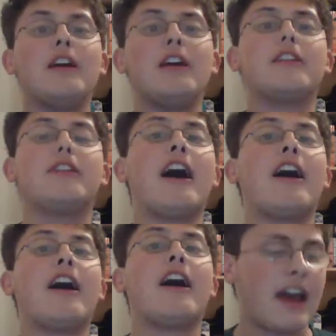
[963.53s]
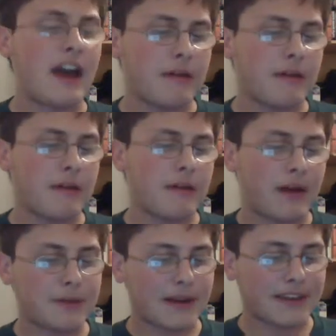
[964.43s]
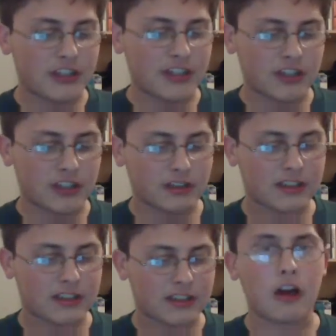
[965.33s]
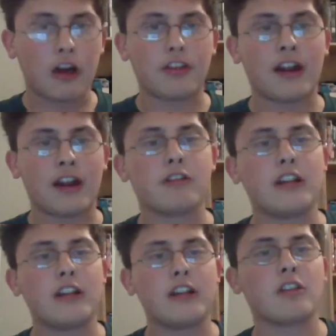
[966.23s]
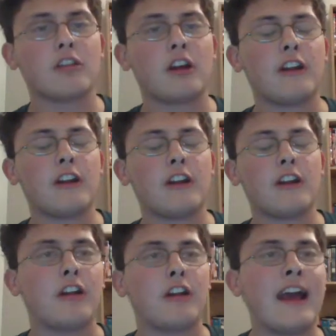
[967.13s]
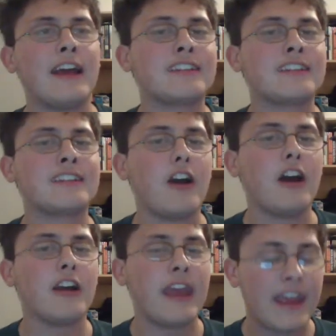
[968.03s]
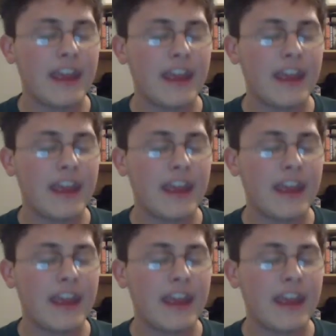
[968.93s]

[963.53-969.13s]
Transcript: That my expectations are so low that I'm pretty sure they're going to fail at this stuff again.